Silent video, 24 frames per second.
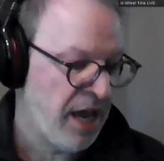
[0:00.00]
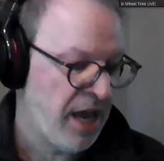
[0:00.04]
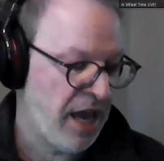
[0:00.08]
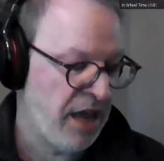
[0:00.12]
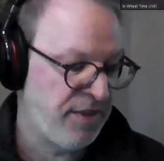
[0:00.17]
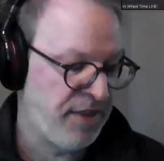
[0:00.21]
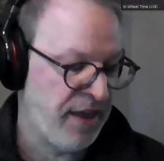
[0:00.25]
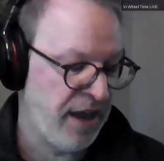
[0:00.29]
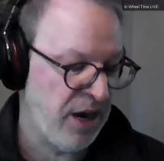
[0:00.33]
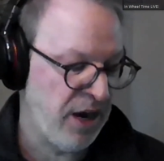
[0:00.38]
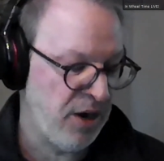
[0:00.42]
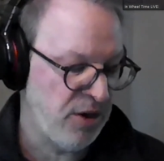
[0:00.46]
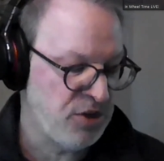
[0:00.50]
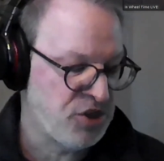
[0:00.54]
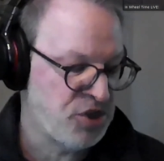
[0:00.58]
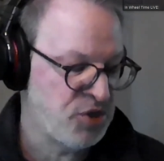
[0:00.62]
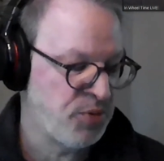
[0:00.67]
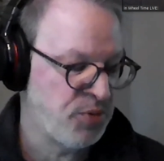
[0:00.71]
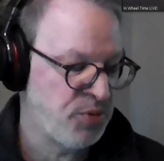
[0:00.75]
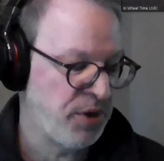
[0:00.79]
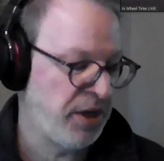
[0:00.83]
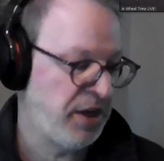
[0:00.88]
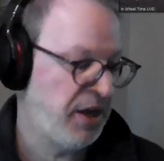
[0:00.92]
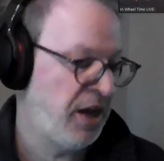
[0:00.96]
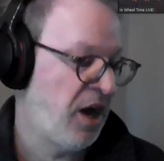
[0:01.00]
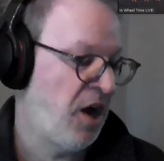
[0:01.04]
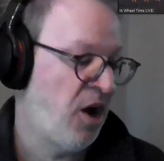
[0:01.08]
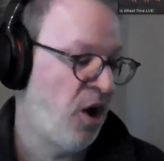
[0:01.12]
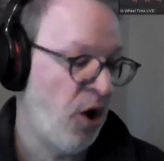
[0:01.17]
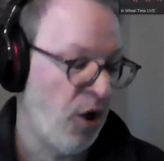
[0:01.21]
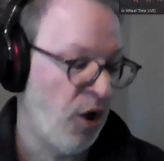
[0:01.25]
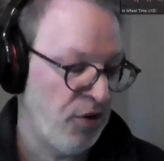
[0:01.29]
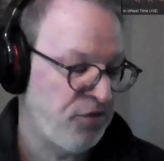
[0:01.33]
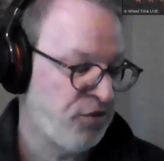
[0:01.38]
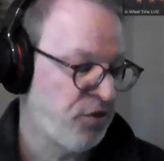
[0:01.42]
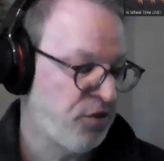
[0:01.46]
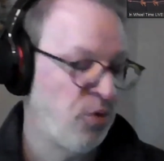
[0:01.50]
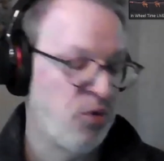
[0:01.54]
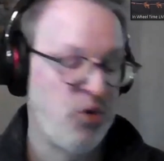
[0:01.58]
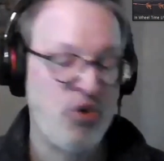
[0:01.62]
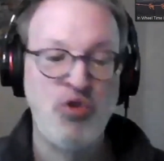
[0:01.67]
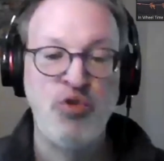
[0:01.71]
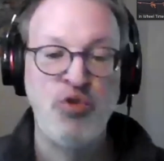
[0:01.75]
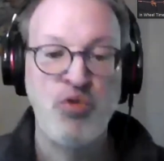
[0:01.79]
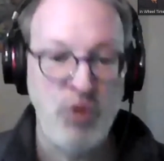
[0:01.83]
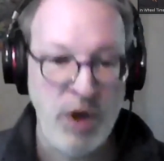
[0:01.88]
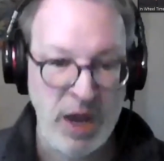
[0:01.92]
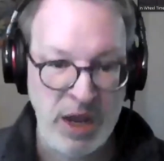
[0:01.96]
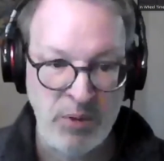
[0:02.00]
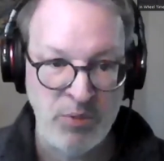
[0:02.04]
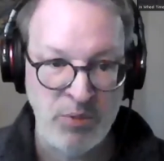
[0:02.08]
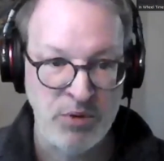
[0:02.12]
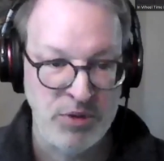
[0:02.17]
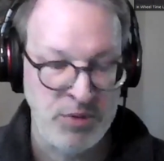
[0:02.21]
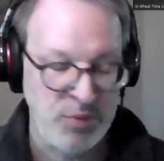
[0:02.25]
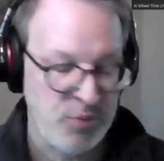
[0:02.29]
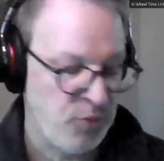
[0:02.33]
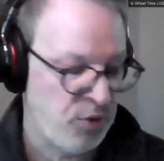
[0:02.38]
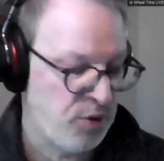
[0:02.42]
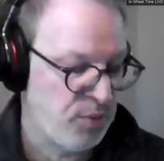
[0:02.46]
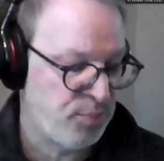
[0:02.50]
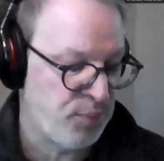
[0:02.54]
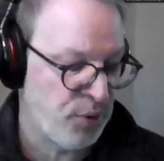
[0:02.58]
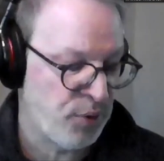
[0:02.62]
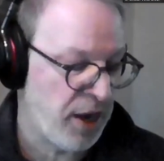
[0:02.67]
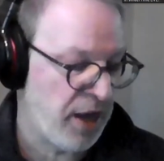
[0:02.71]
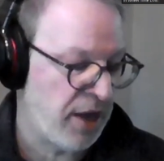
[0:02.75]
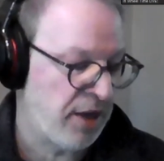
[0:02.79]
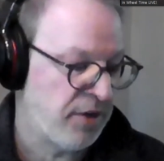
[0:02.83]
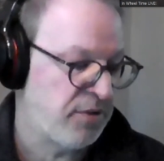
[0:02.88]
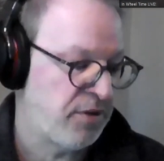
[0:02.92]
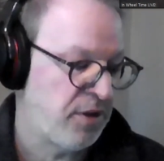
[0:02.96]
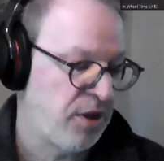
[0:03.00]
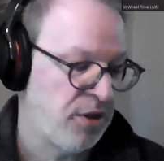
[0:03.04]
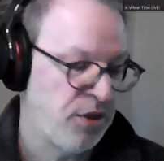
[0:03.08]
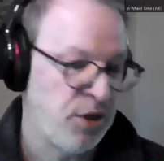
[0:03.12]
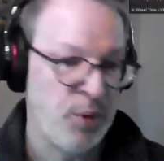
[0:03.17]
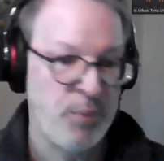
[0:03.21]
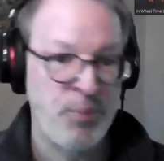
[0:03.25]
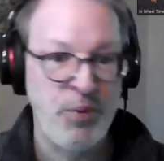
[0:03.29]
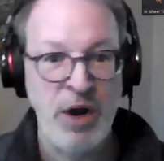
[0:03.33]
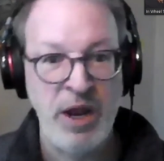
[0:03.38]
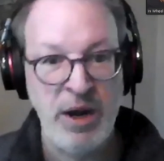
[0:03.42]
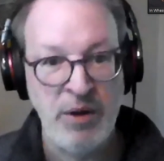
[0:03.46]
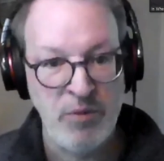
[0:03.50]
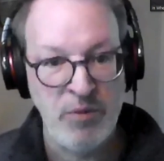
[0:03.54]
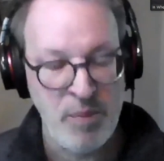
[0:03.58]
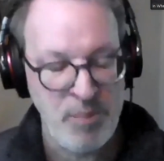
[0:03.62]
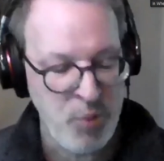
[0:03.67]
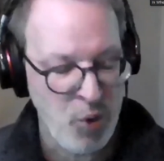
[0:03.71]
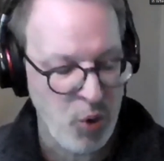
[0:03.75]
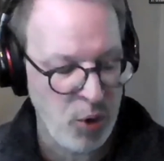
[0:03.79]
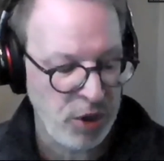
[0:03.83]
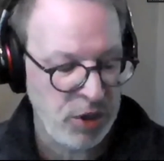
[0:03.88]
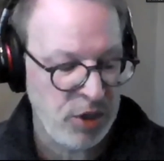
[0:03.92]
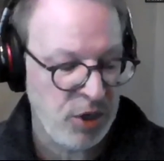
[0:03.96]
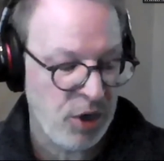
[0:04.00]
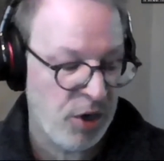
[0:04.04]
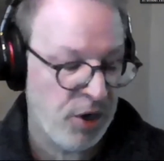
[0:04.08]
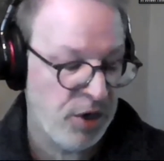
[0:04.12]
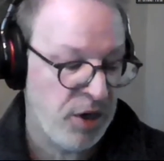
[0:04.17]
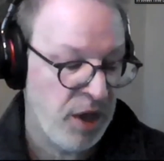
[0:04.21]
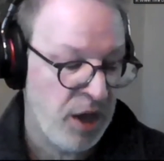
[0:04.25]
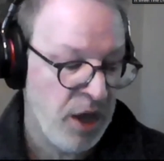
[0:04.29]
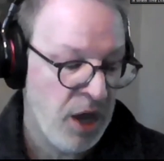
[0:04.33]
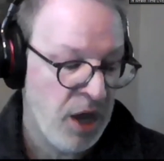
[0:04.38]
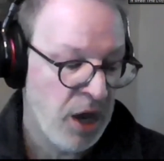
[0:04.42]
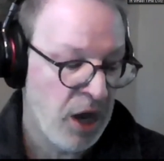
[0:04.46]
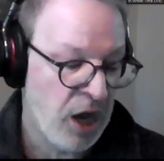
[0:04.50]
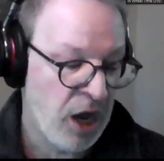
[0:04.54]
And they are doing also great with their brand report card.